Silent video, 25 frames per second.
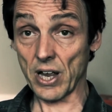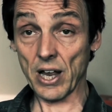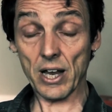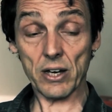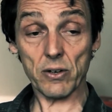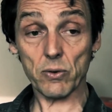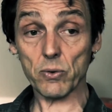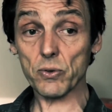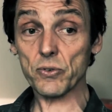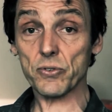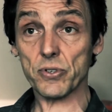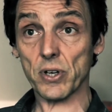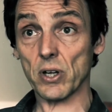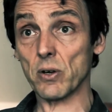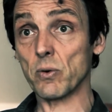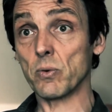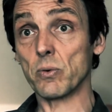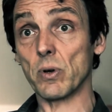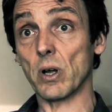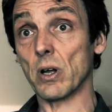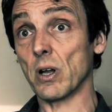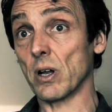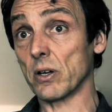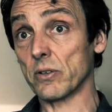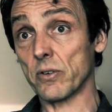and
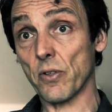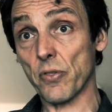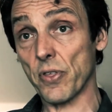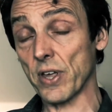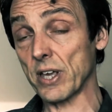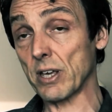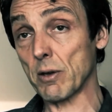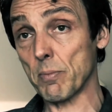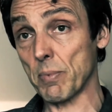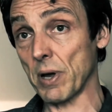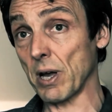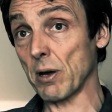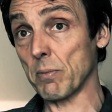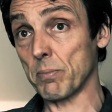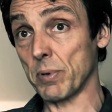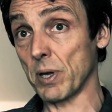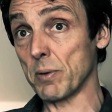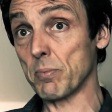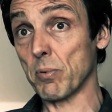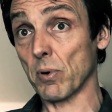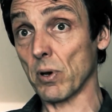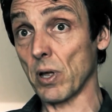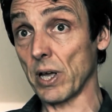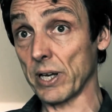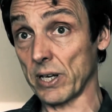also to think about
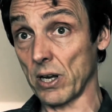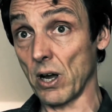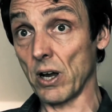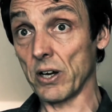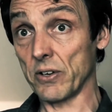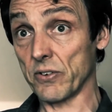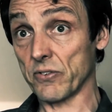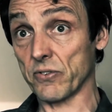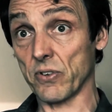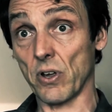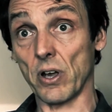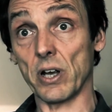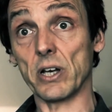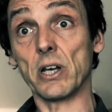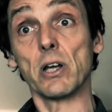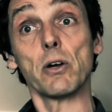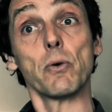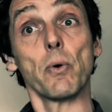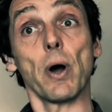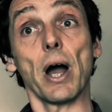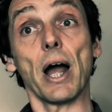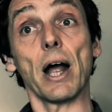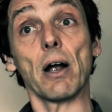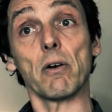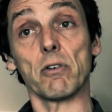people like Einstein
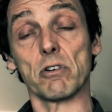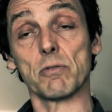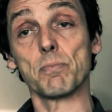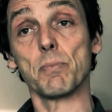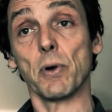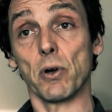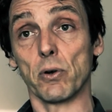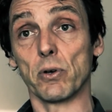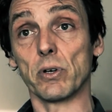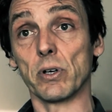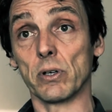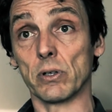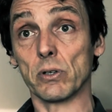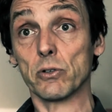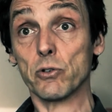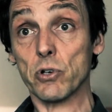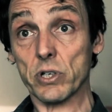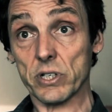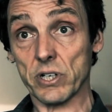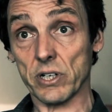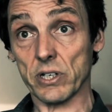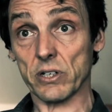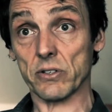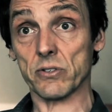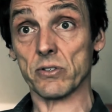who were outspoken
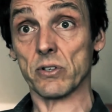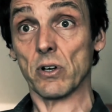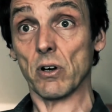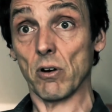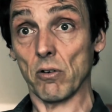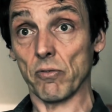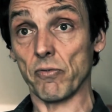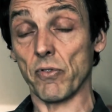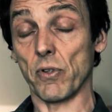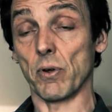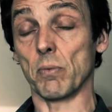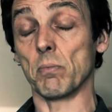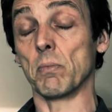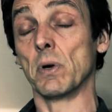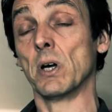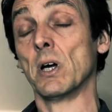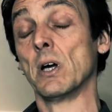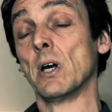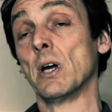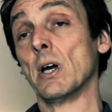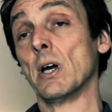critics of them.